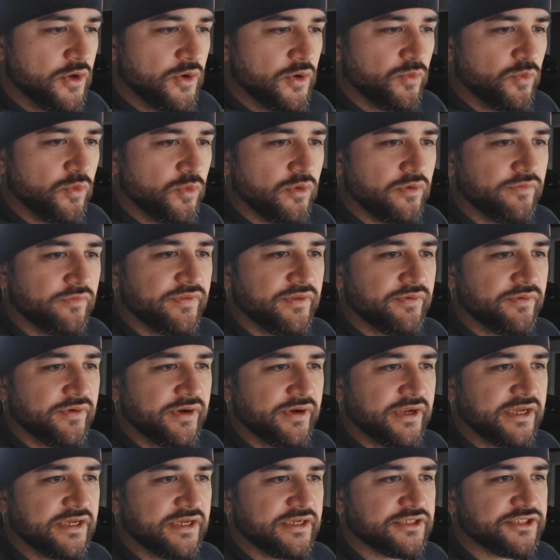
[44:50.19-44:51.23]
War of the
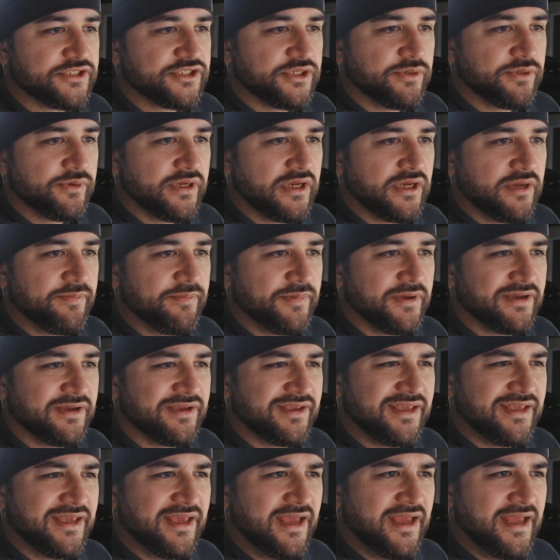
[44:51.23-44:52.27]
Ring showing up
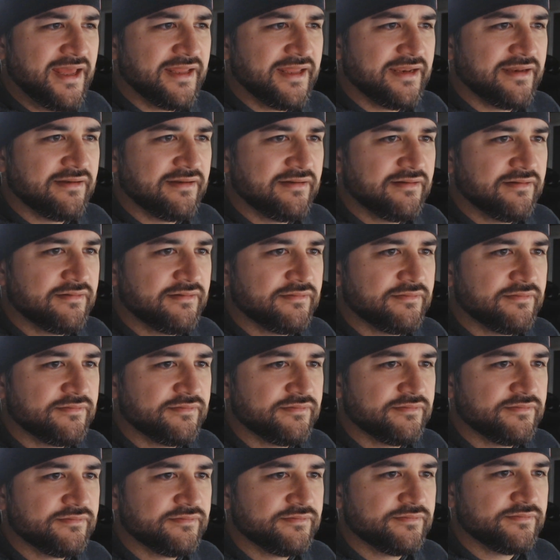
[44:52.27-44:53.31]
again.
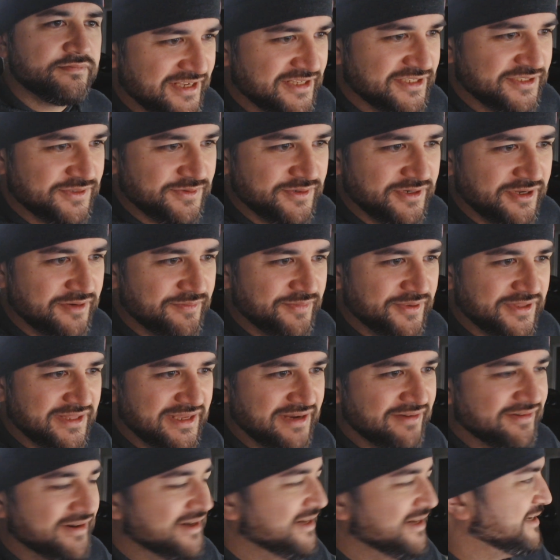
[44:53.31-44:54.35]
So we're going to put
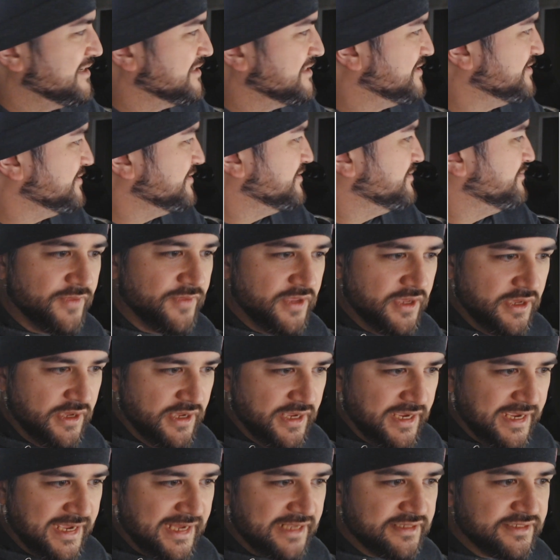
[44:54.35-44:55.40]
that right next to it.
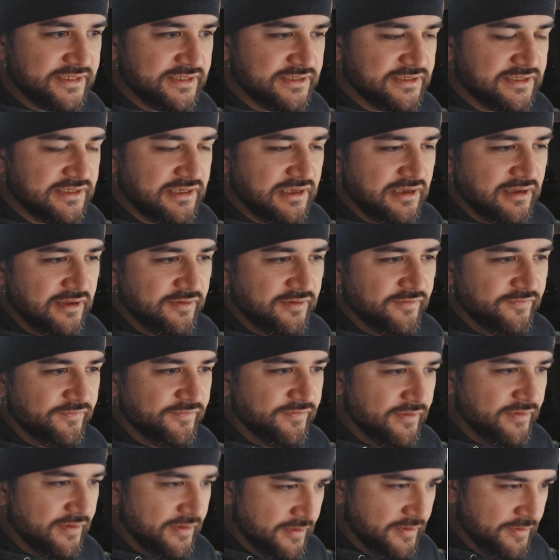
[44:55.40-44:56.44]
Castles
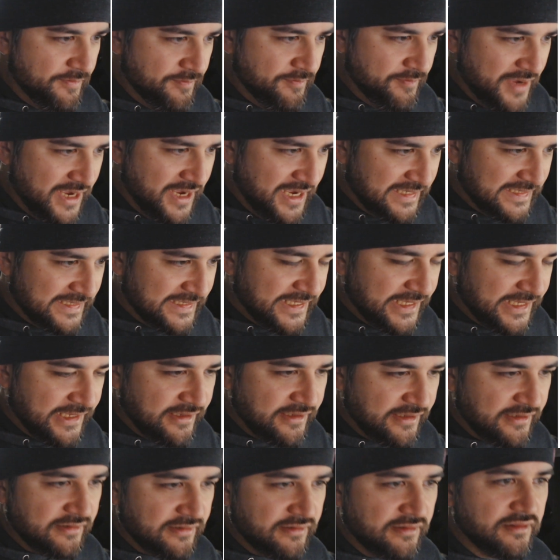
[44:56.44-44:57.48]
of Mad
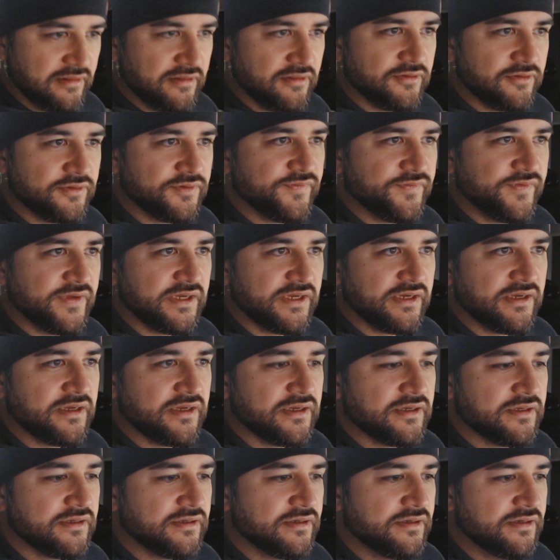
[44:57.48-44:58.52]
King Ludwig.
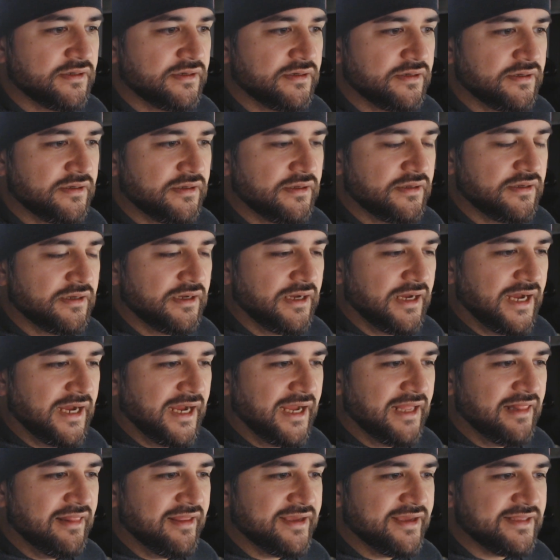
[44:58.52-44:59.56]

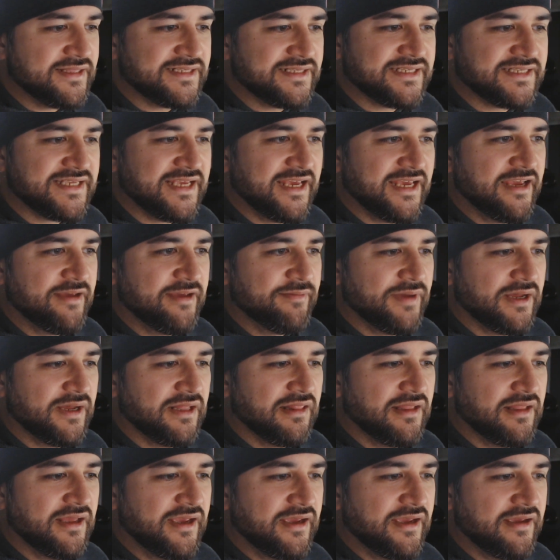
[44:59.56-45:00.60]
I like this game. I
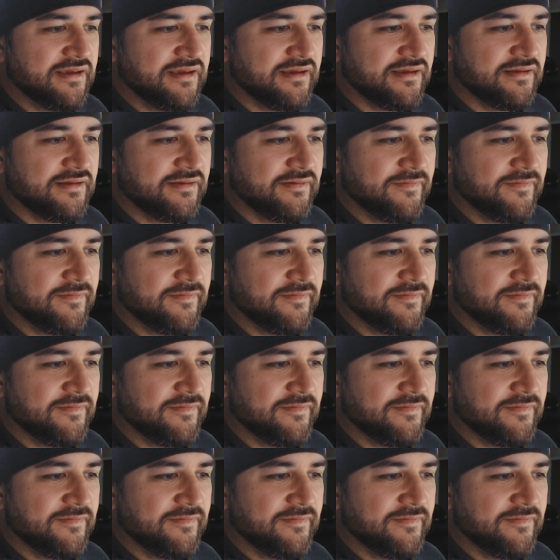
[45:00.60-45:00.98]
like